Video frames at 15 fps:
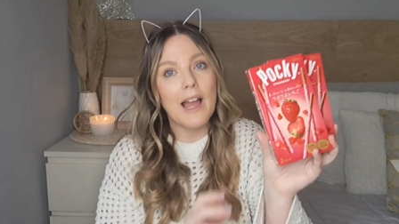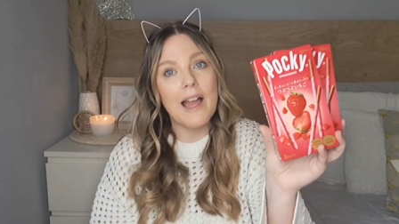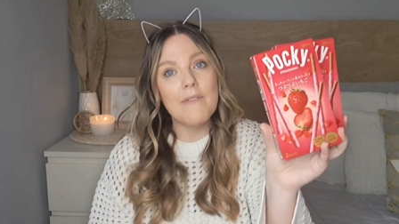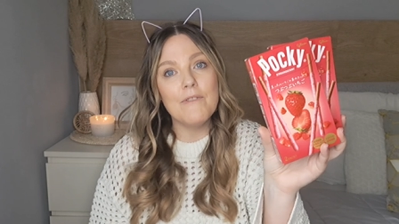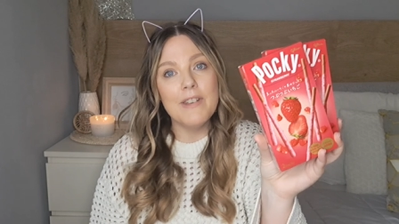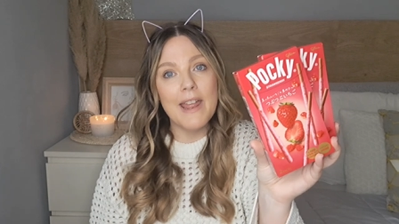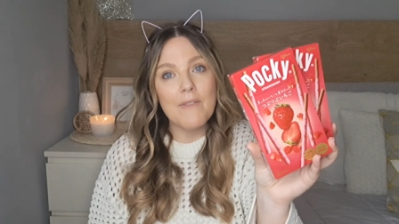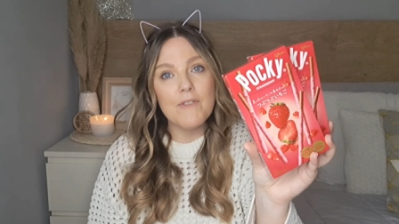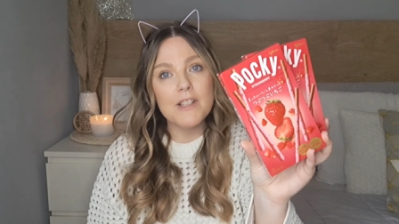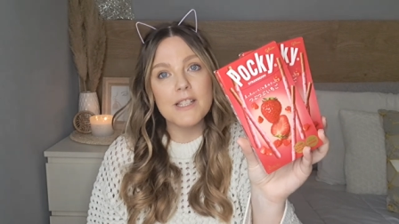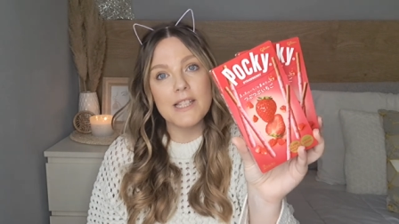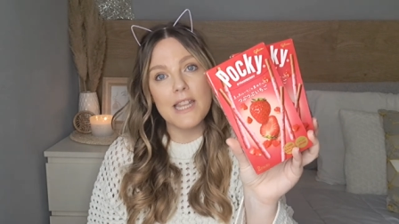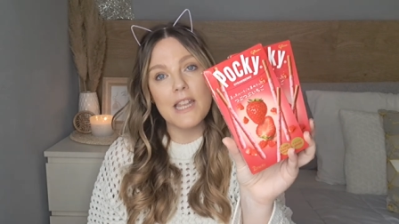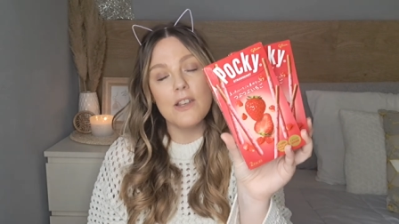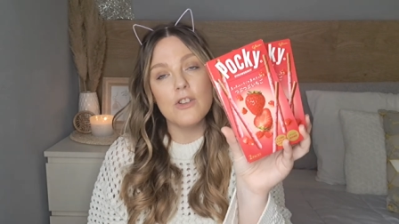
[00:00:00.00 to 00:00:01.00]
I've never
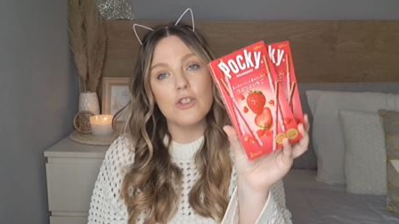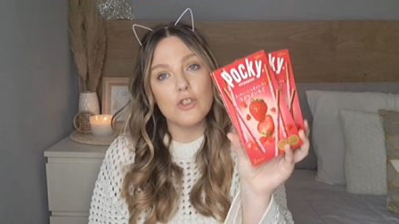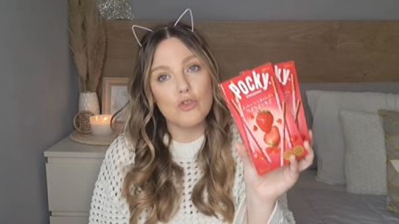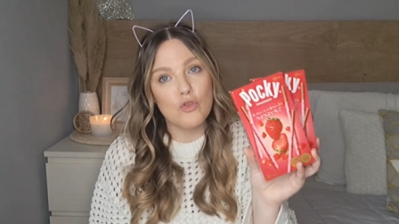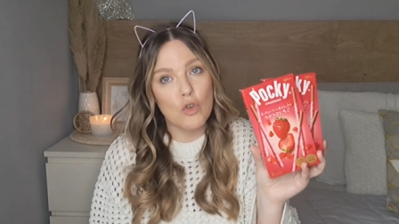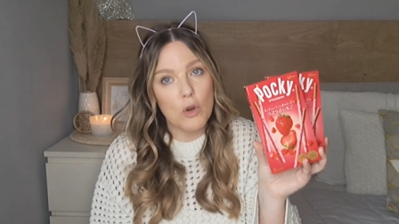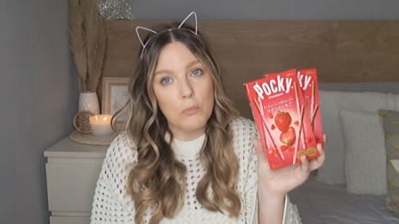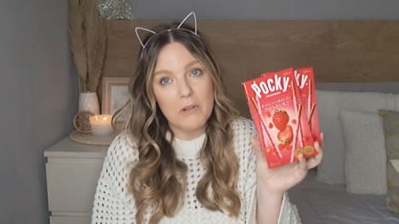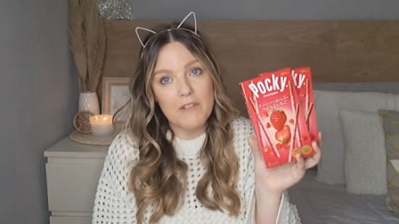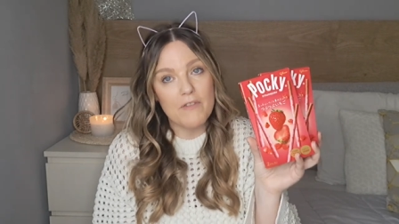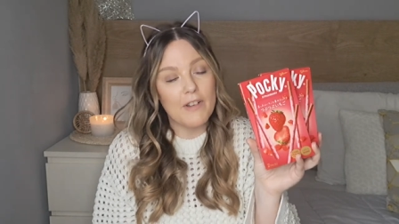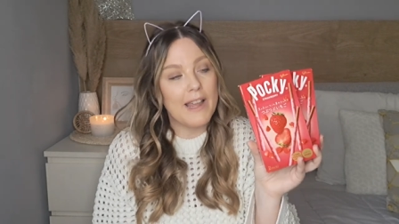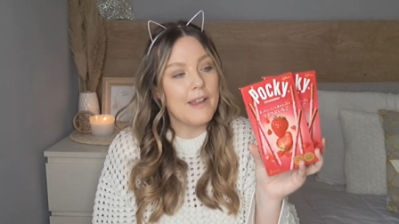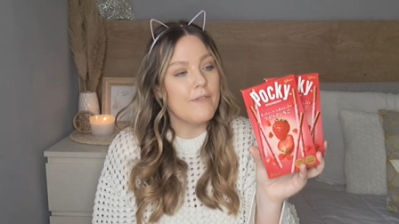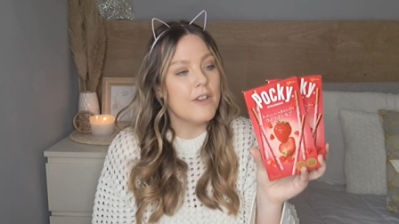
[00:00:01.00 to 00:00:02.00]
seen strawberry
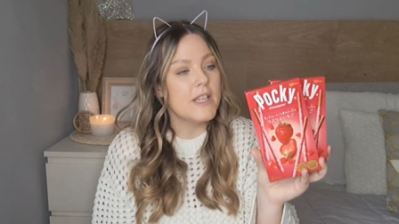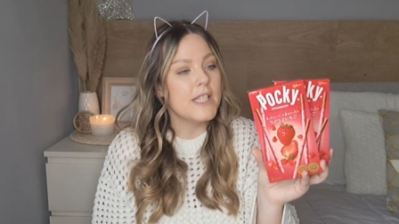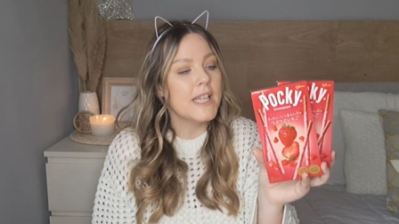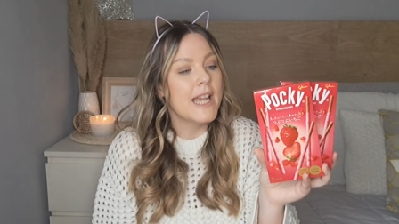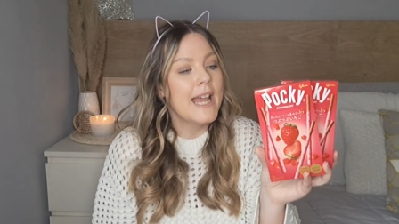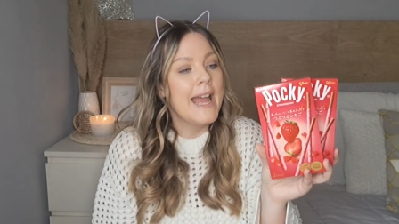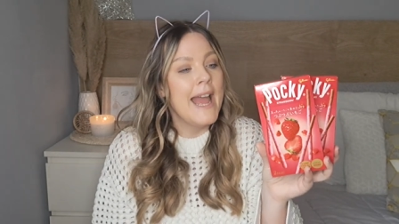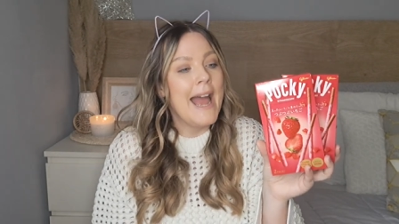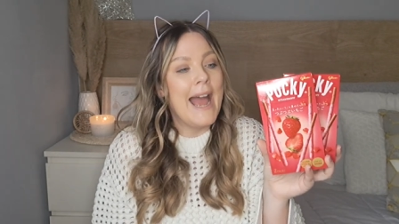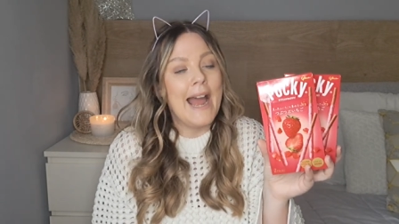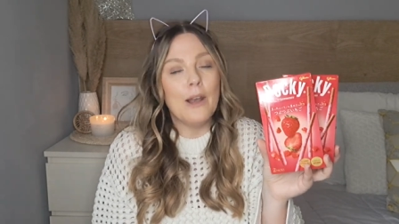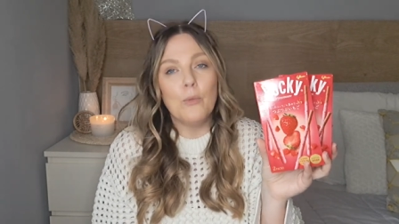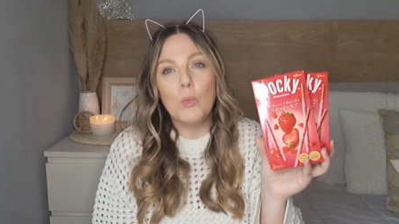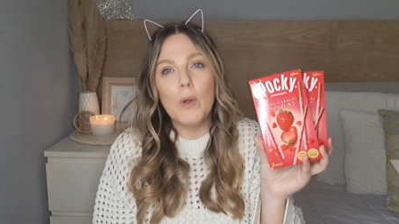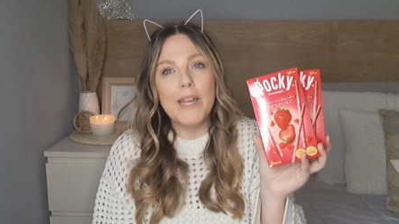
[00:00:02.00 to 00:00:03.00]
flavoured
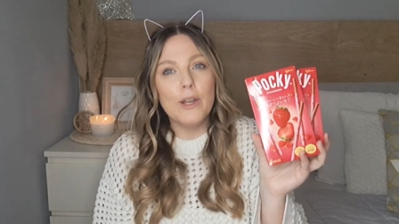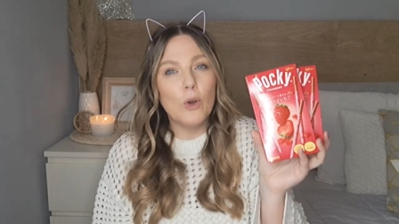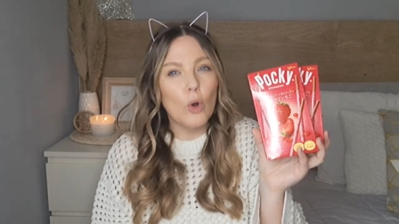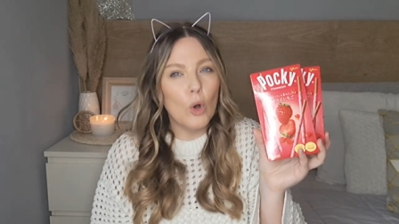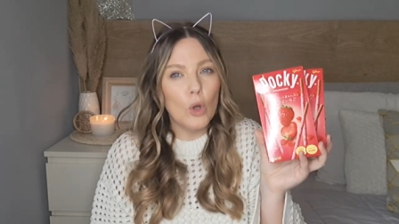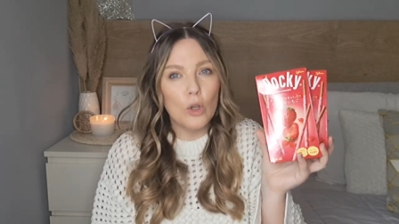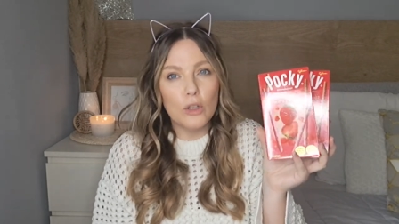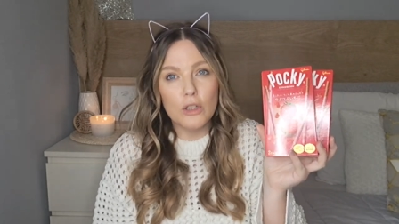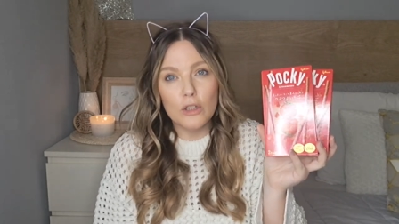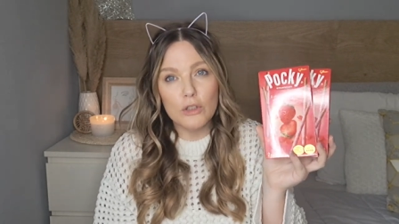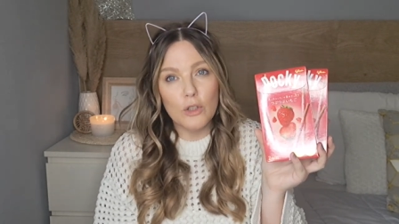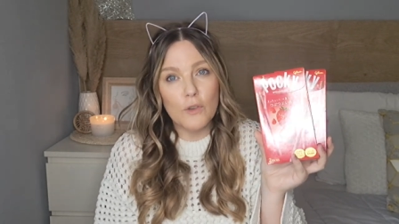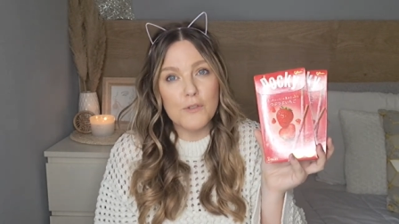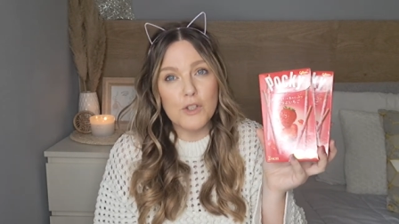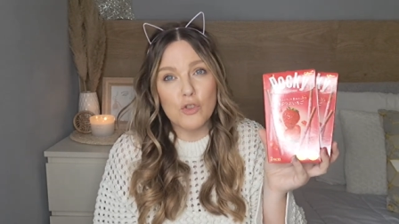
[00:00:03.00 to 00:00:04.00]
and we all
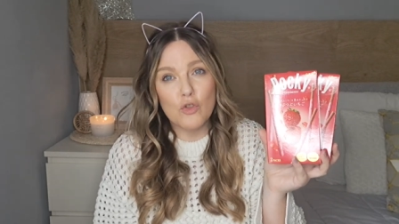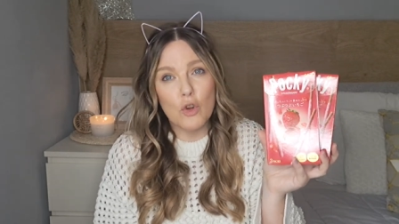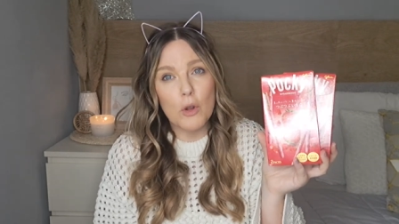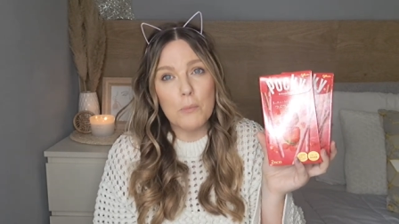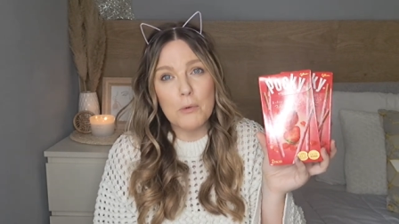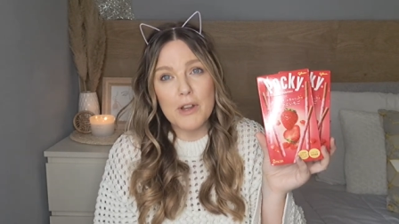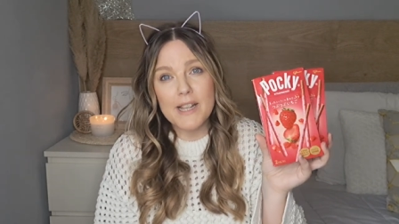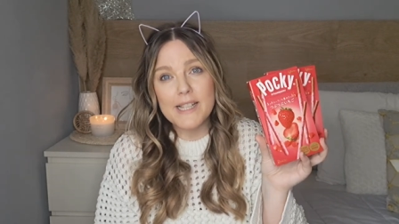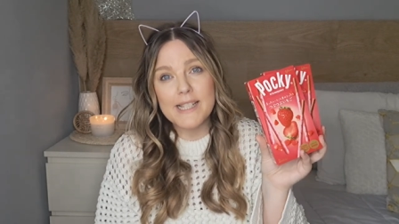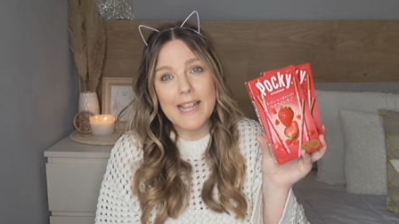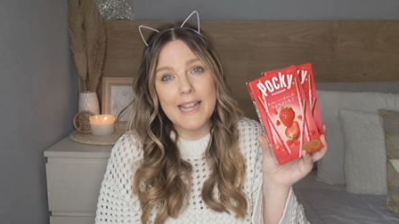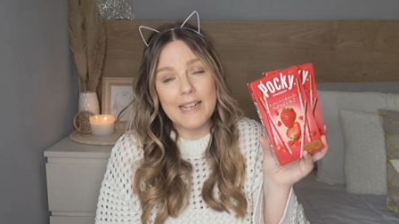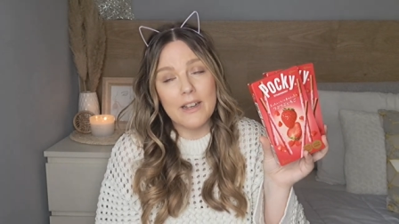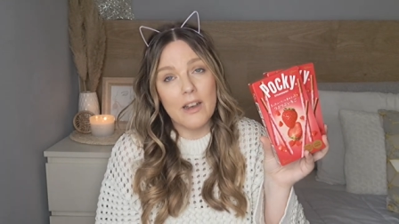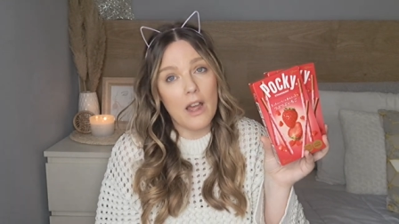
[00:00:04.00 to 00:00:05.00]
love strawberries
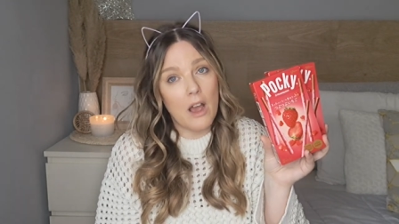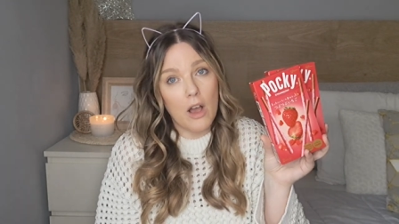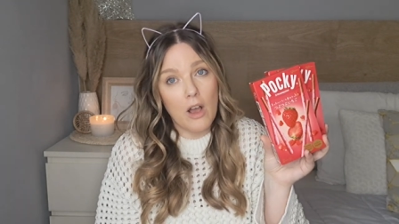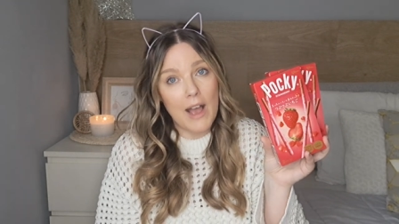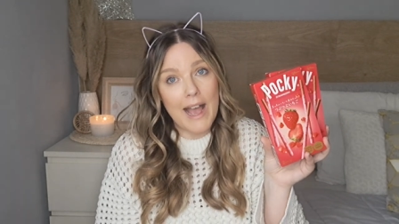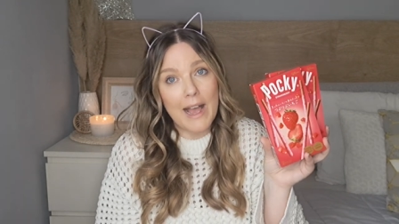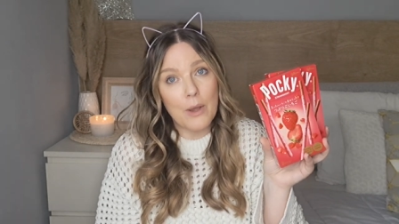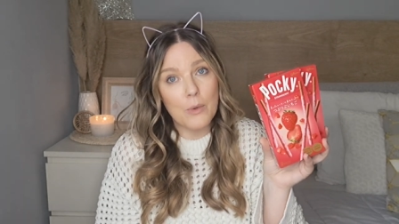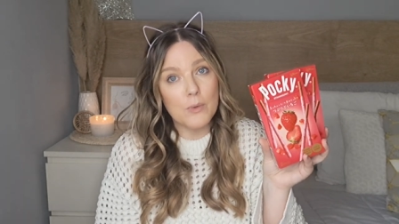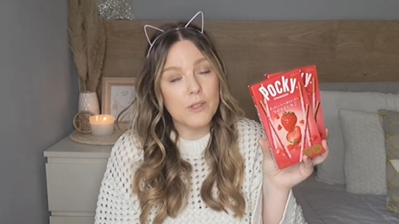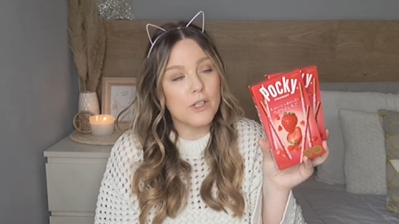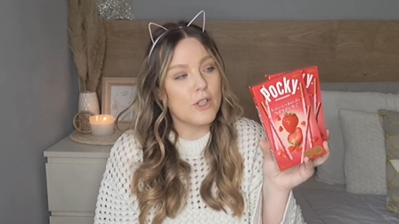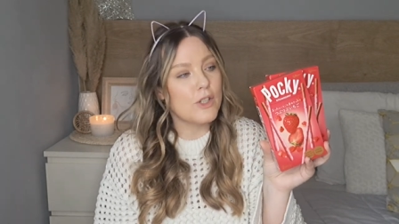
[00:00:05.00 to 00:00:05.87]
in our house.